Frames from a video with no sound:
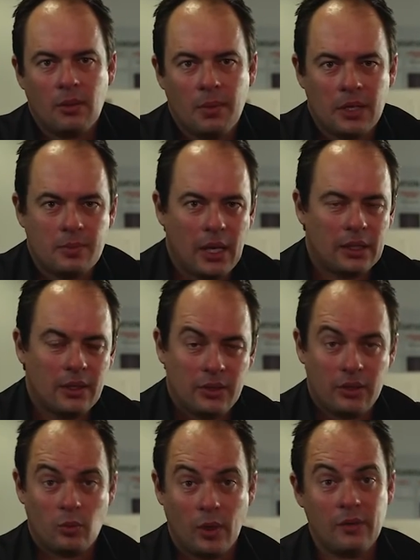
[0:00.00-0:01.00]
at Best
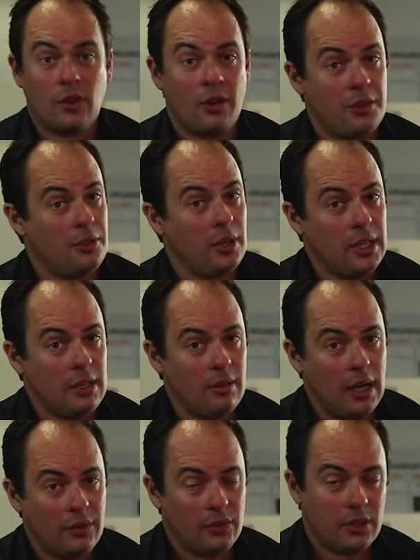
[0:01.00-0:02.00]
Practice is we've got 30
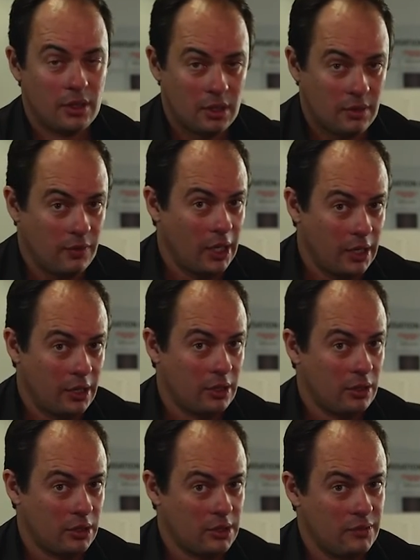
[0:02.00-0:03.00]
graphs that are divided
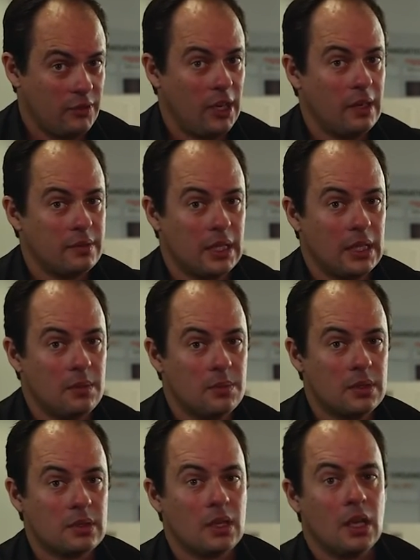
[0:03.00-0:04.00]
across 5
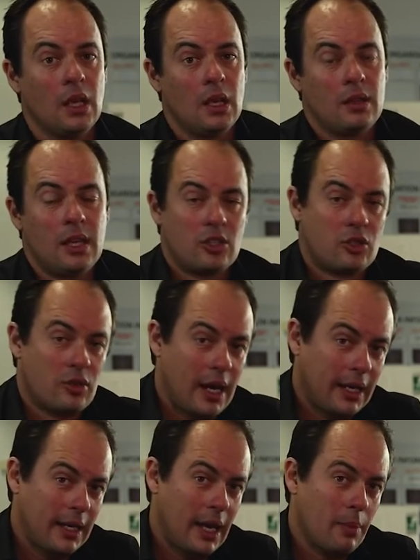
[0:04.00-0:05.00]
teams that
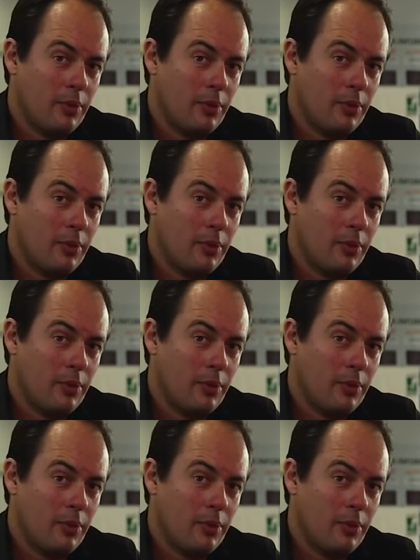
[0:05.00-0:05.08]
track our